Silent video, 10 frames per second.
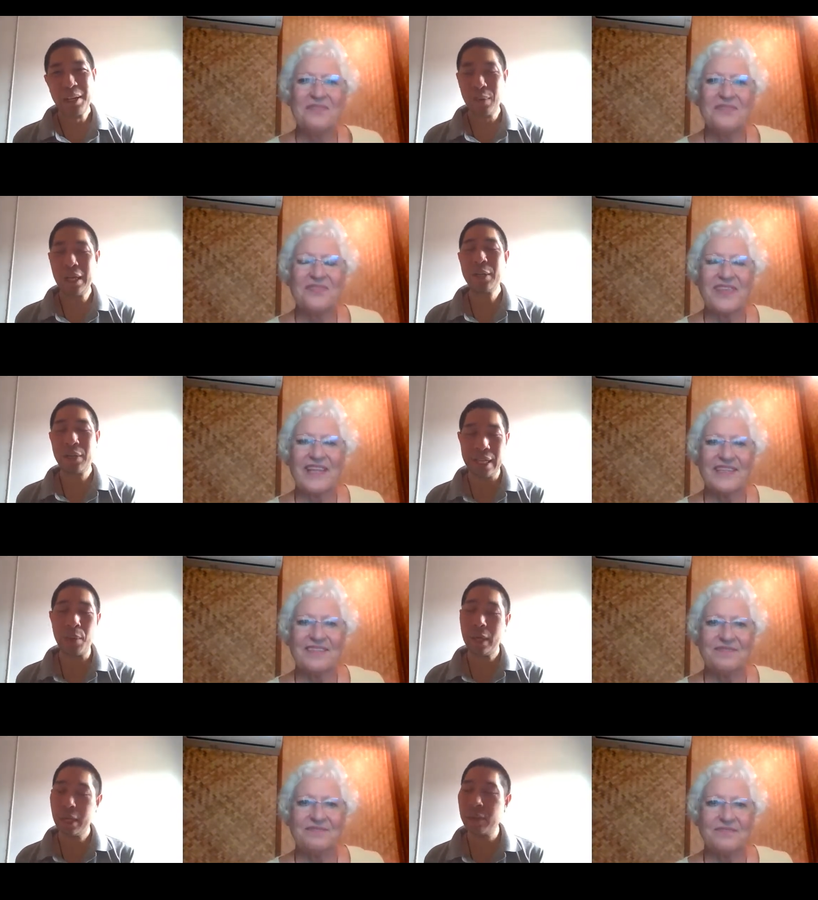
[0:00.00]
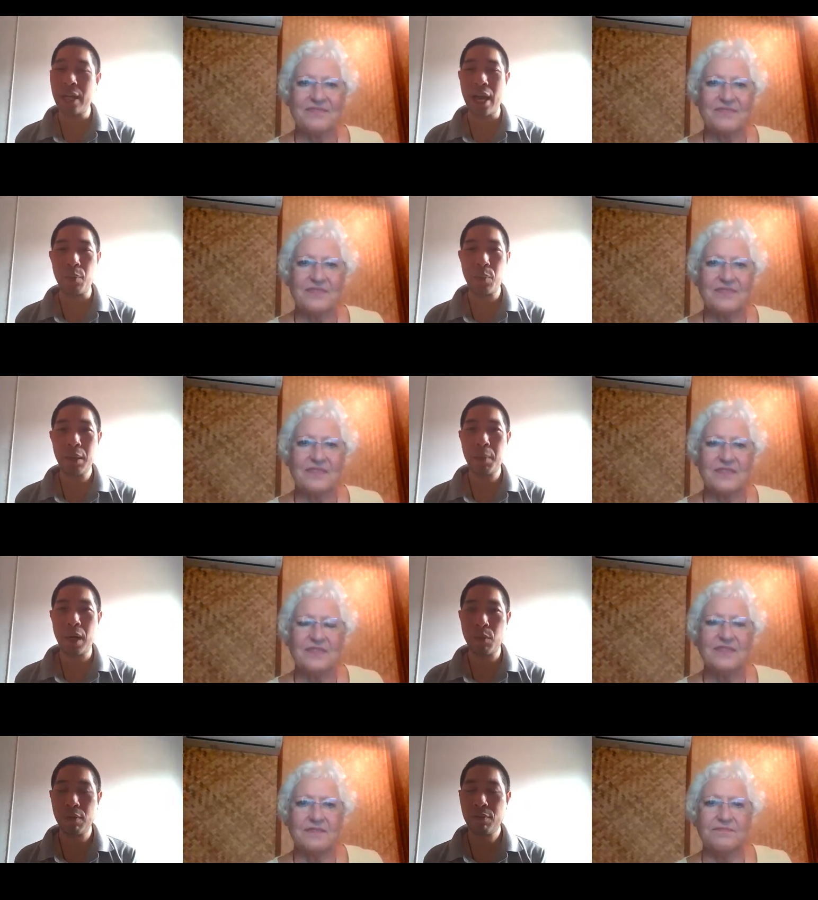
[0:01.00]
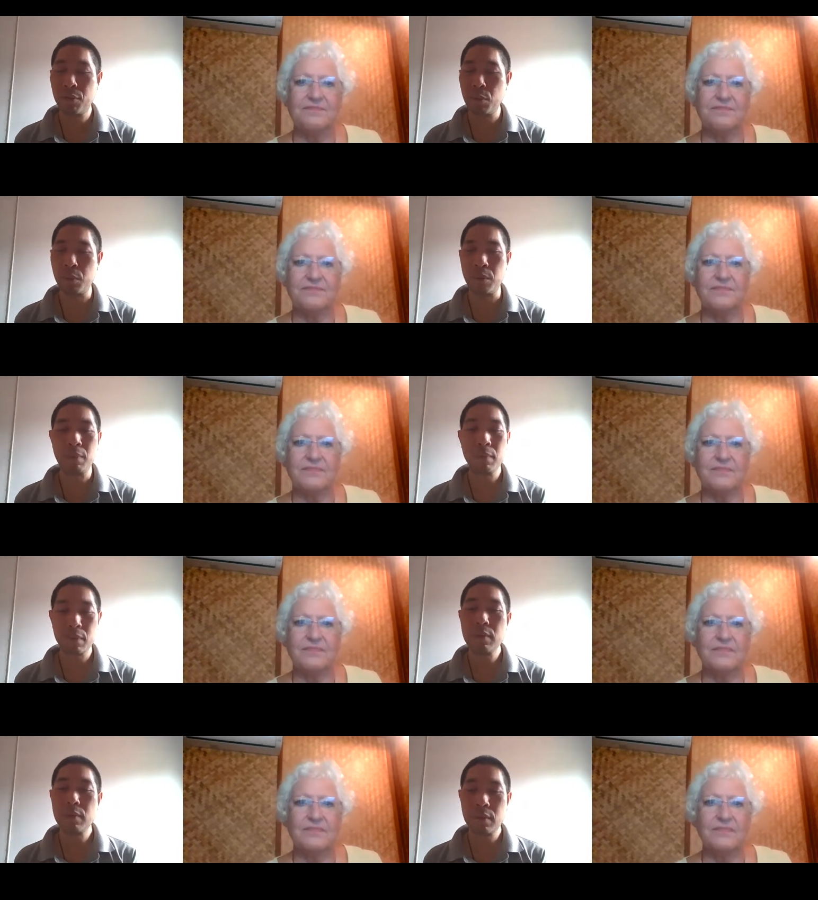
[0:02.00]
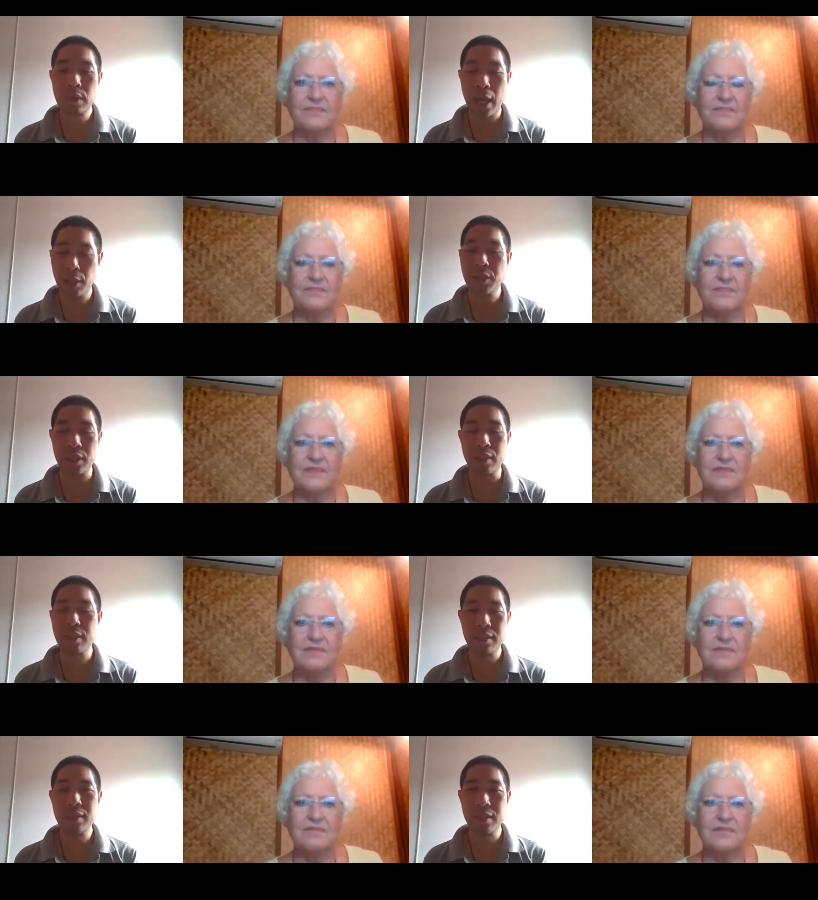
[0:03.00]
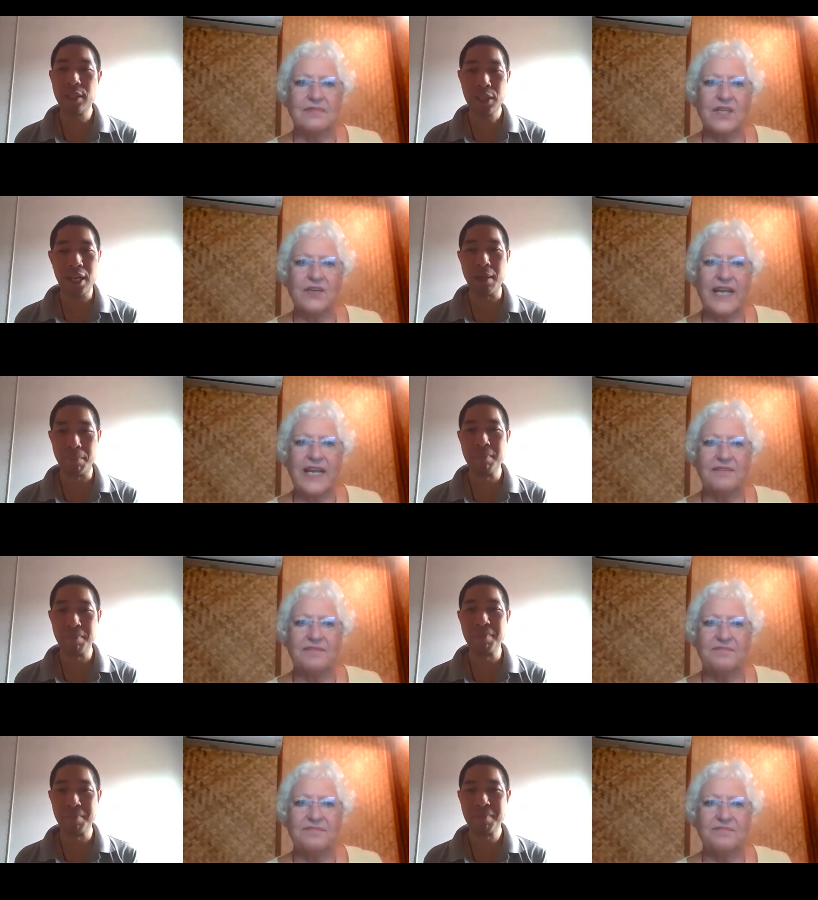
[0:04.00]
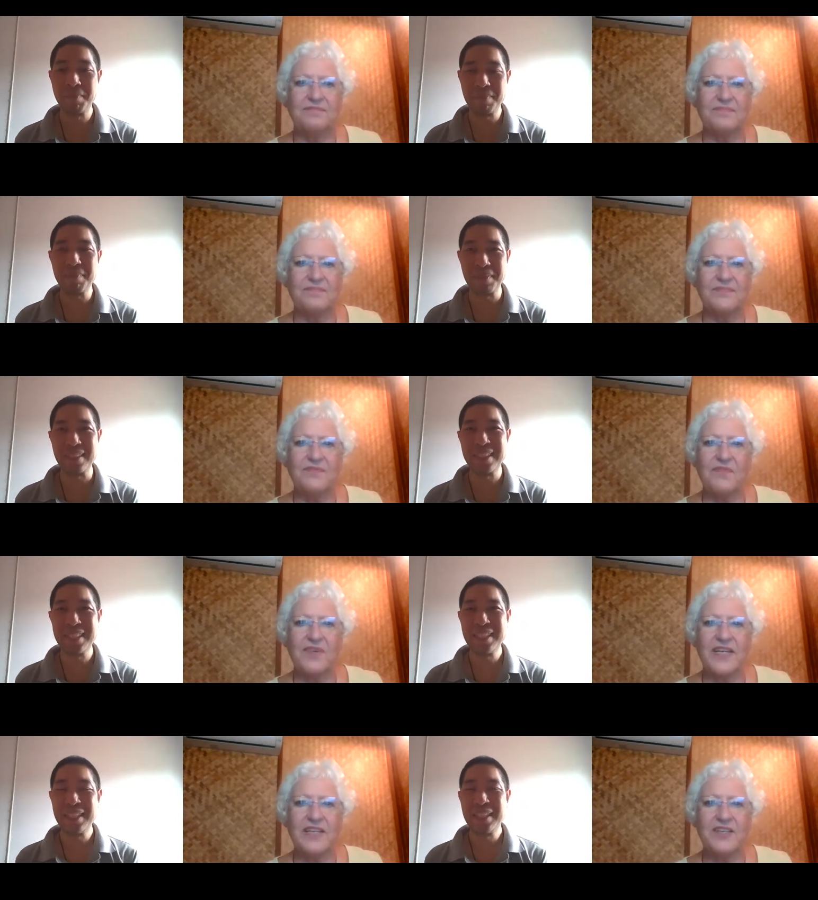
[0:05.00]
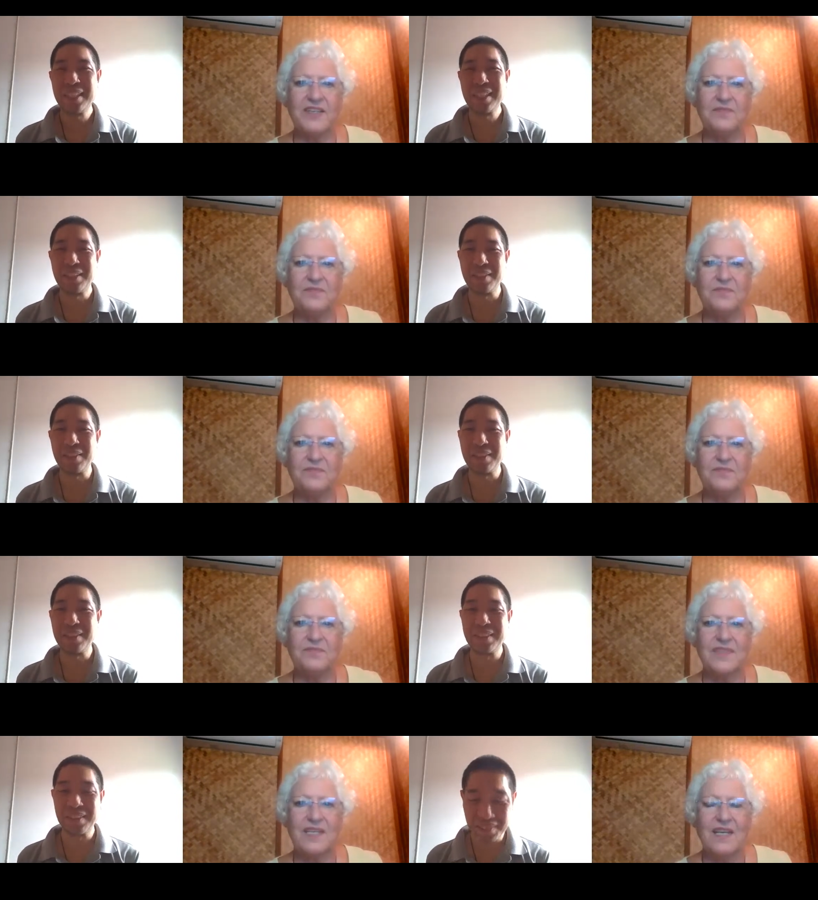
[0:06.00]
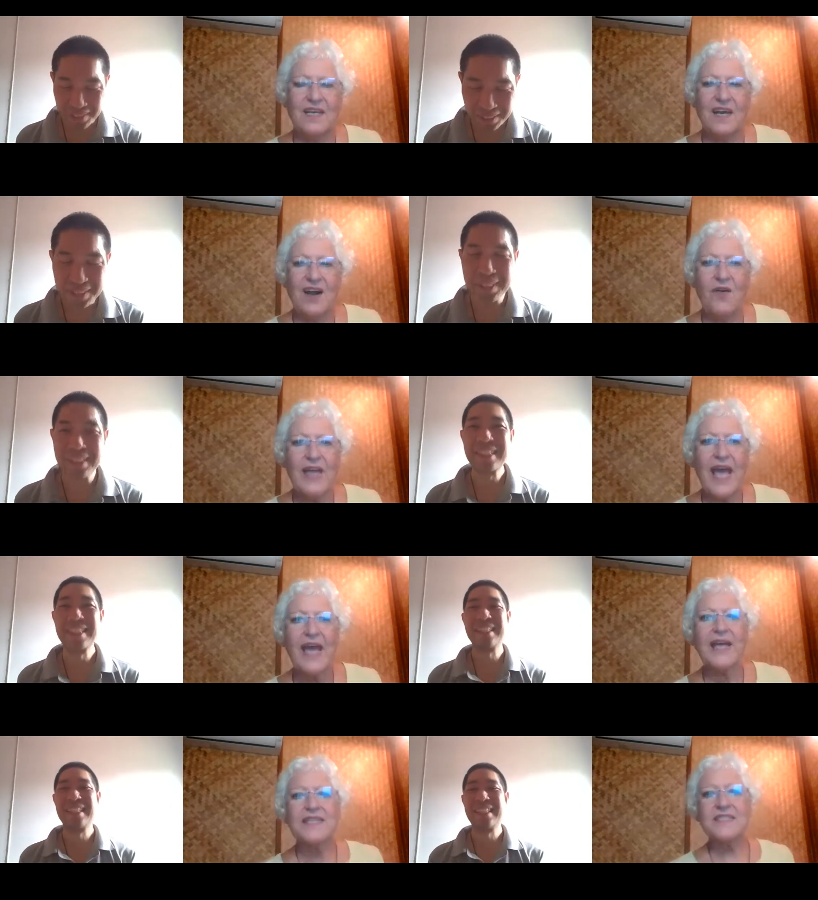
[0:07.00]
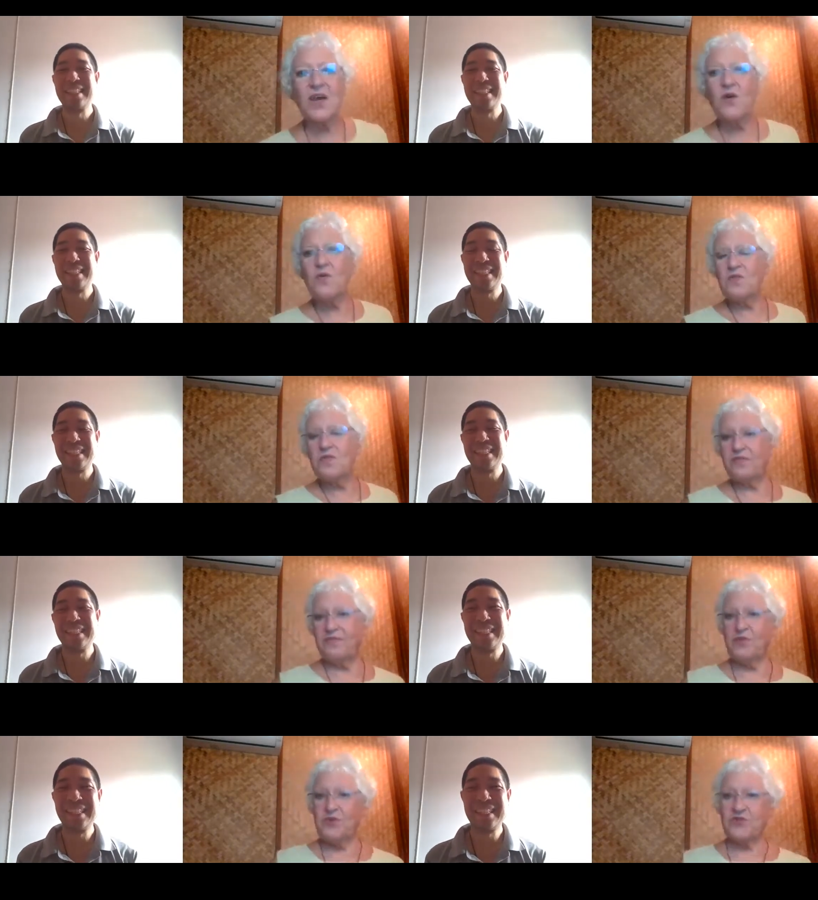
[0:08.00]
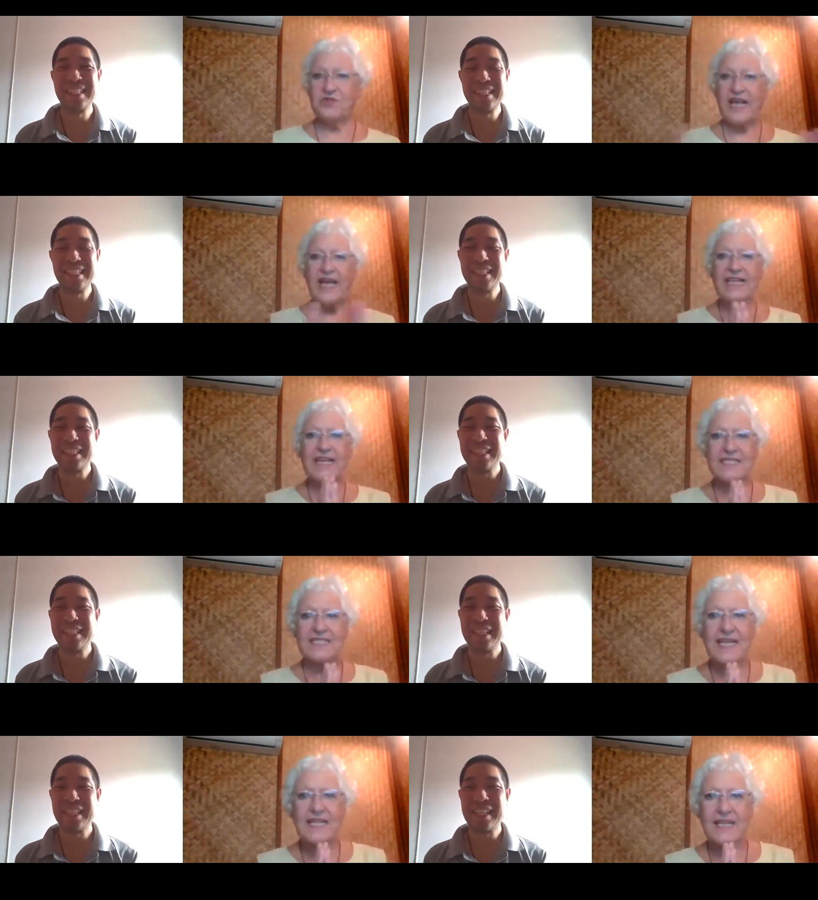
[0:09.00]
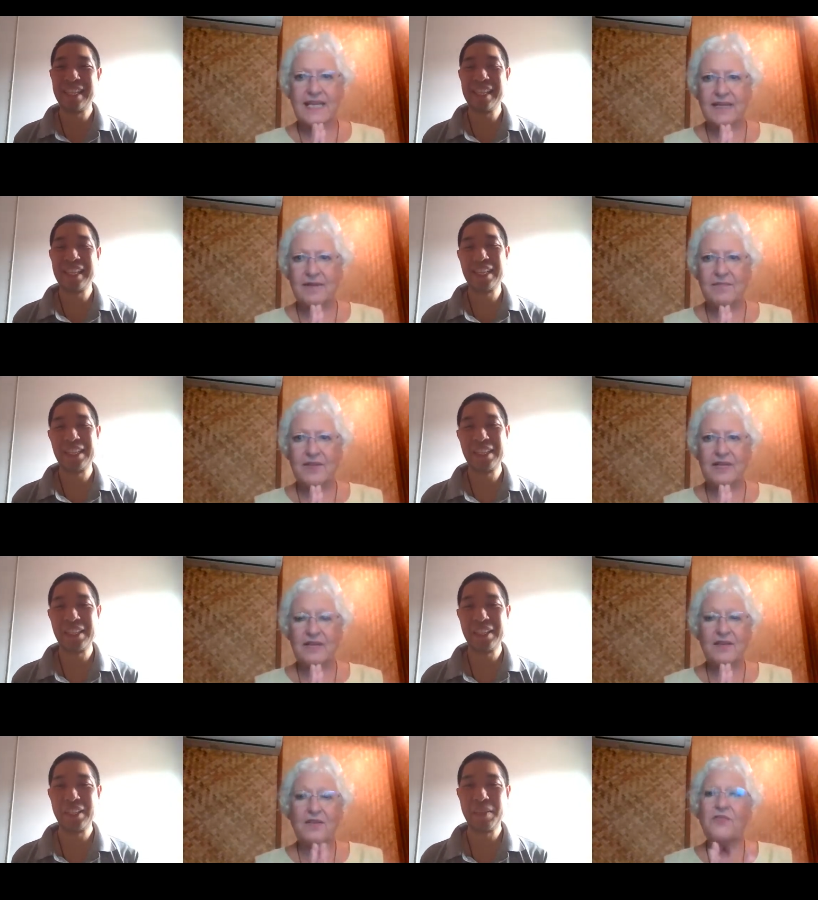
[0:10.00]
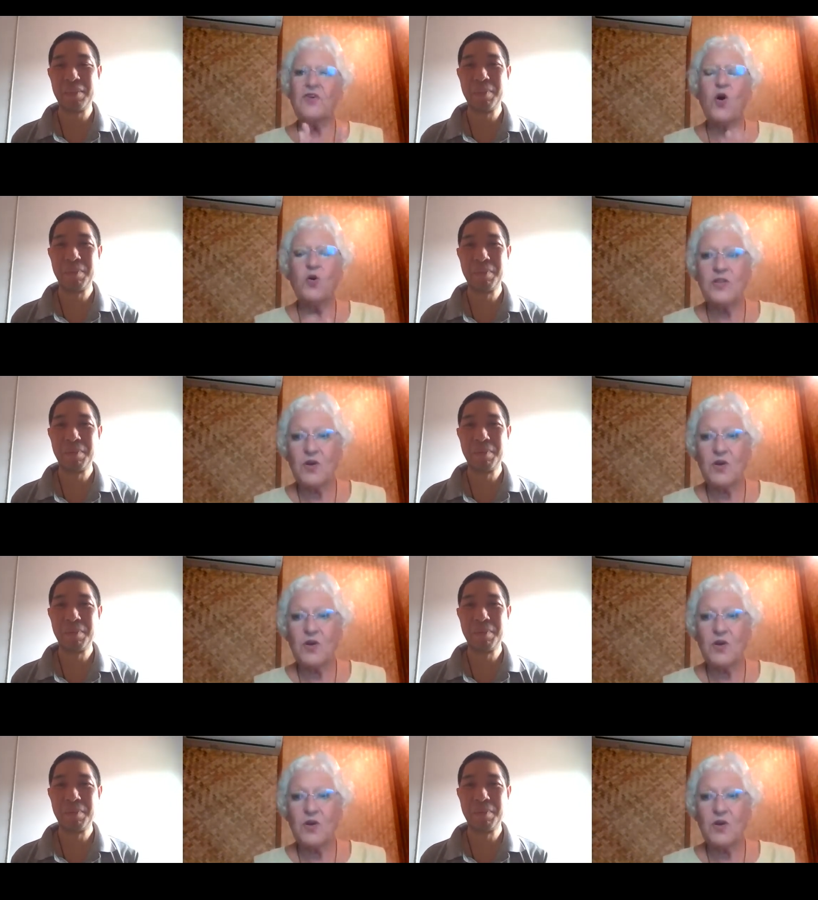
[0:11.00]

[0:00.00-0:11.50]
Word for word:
Speaker 1: very clear, very clear, and very powerful answer this time. Okay. Mm -hmm.
Speaker 2: very good. Okay, so for today, that's it. Um, for all